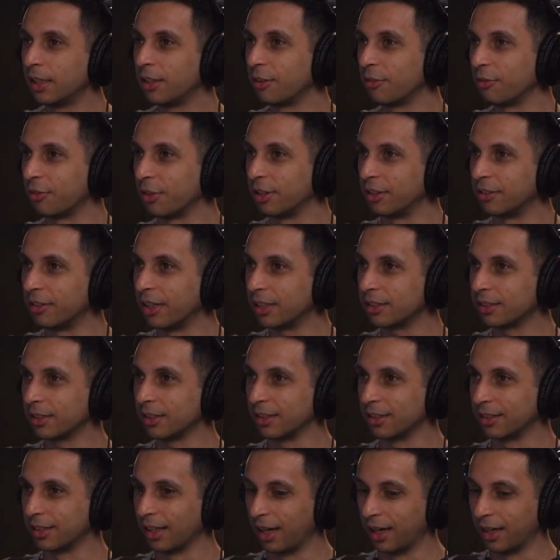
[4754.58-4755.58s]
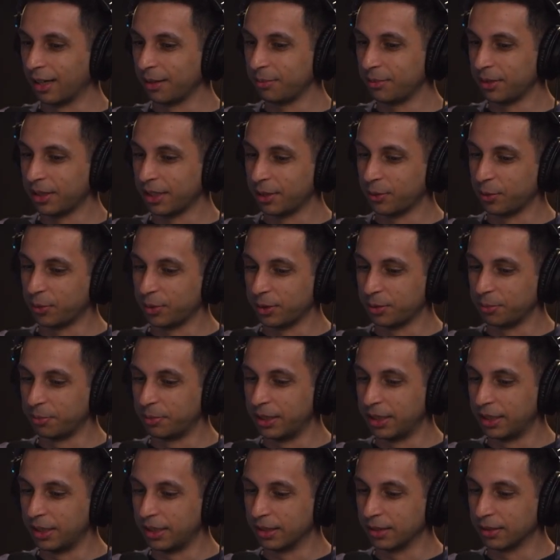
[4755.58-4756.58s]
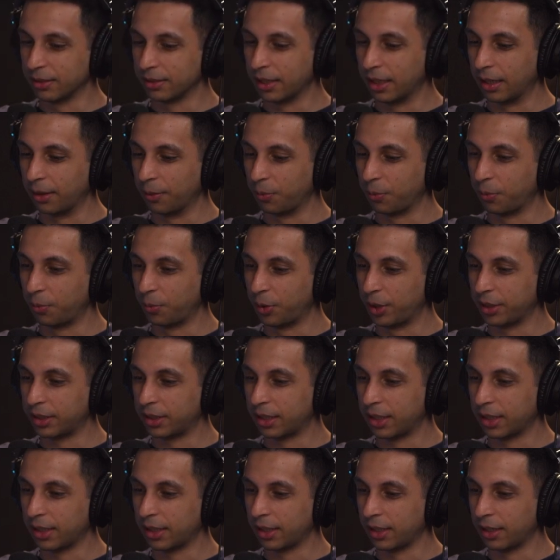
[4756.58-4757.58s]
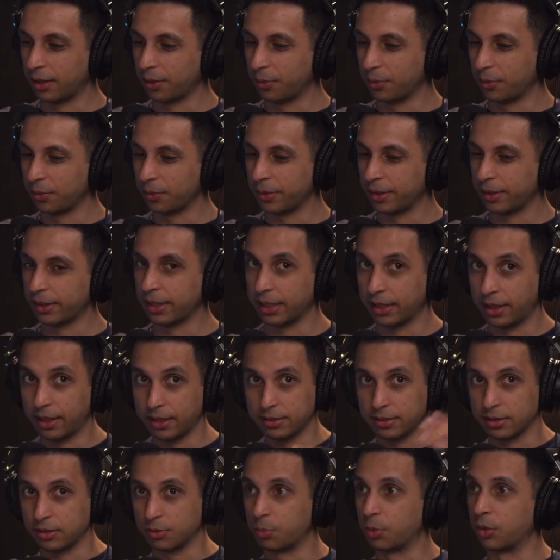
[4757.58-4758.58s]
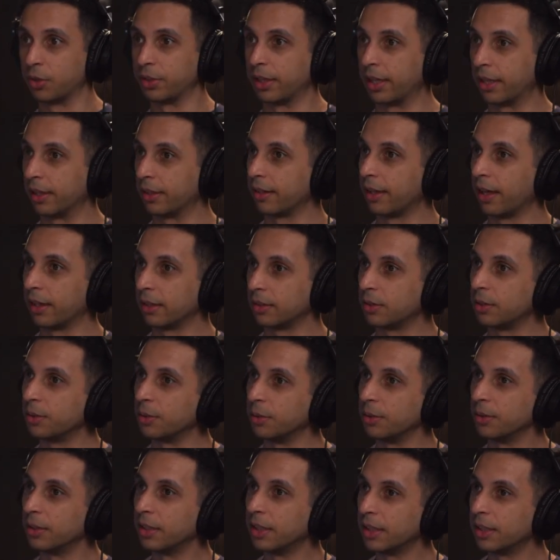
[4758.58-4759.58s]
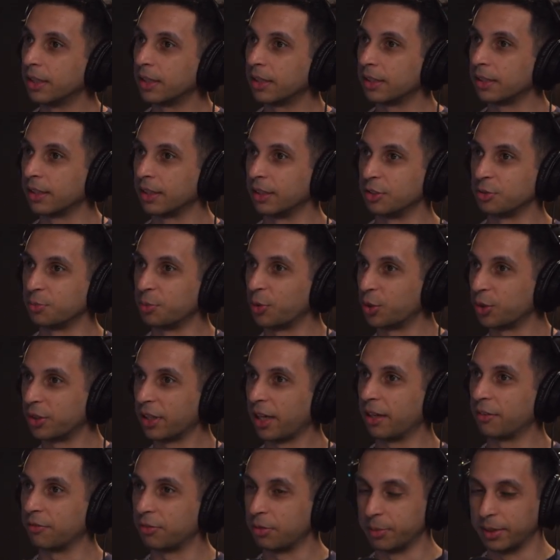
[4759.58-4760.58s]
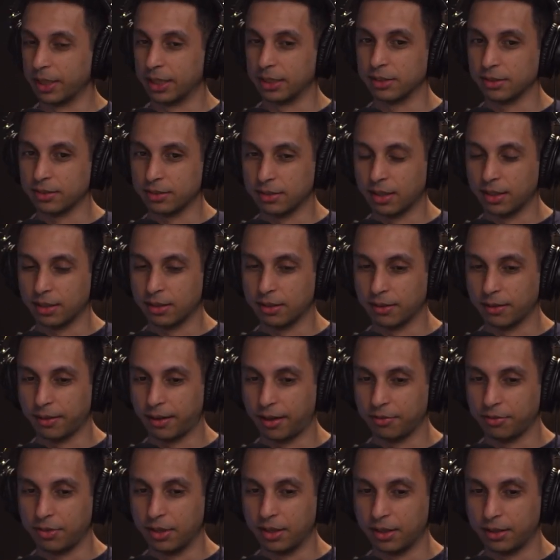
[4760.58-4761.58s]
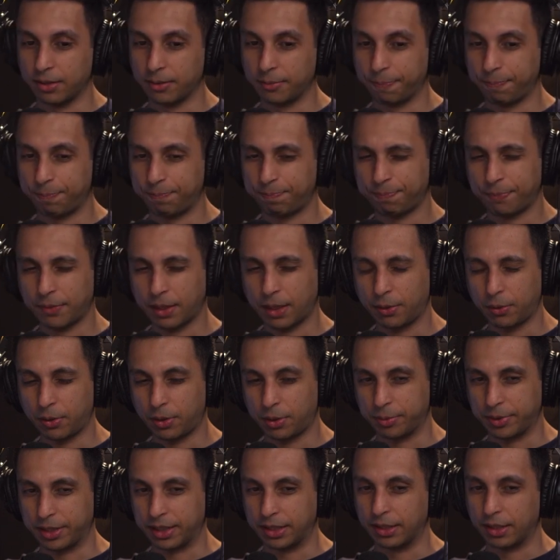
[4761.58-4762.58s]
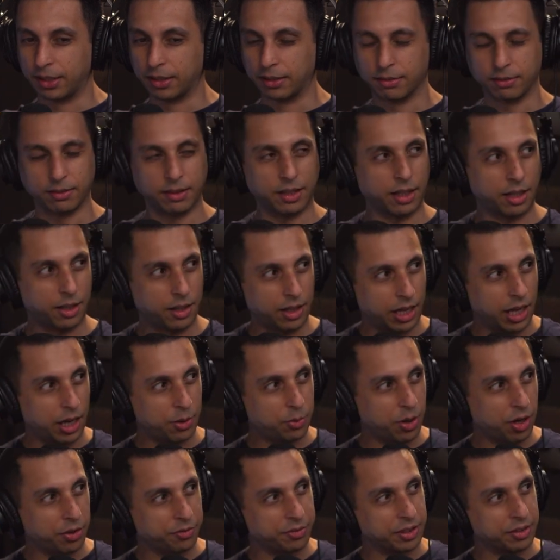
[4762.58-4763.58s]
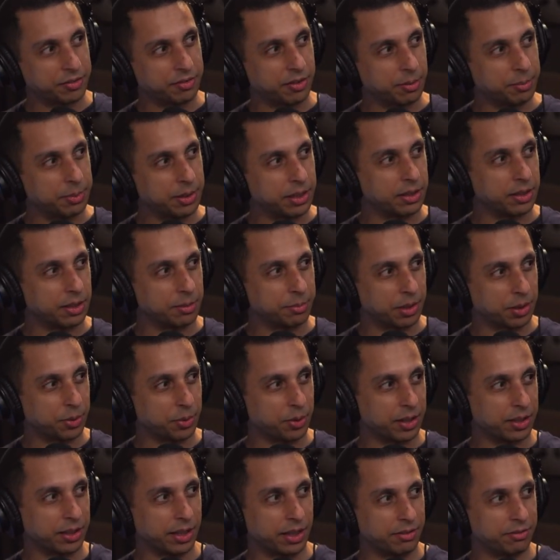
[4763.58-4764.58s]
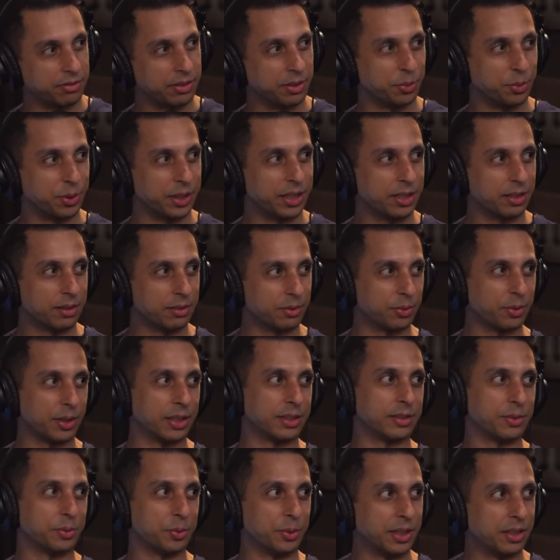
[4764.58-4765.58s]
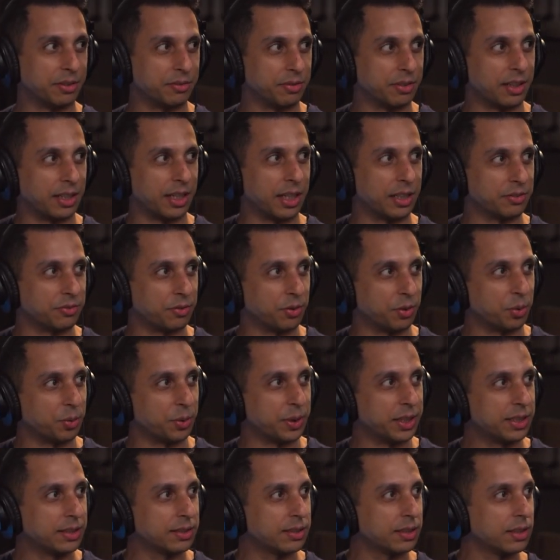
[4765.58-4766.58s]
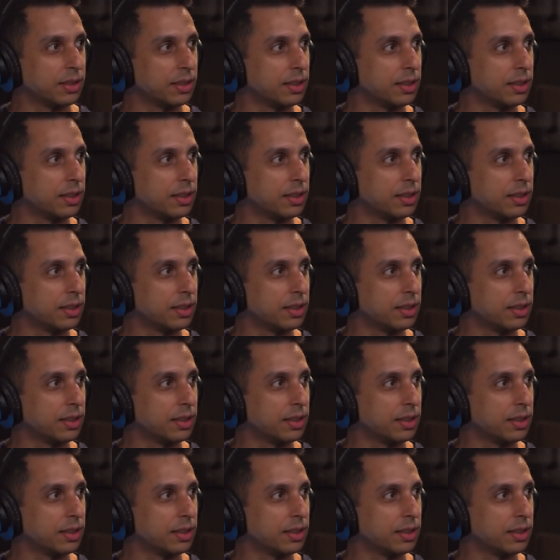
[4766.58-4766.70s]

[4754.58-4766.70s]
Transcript: for the rest of the time, it will be, okay, what can I... Like this is born out of that too. There's more time for me. I've done, what am I done? How often have I been here, Marwan? Every week, twice a week for the last 4 weeks.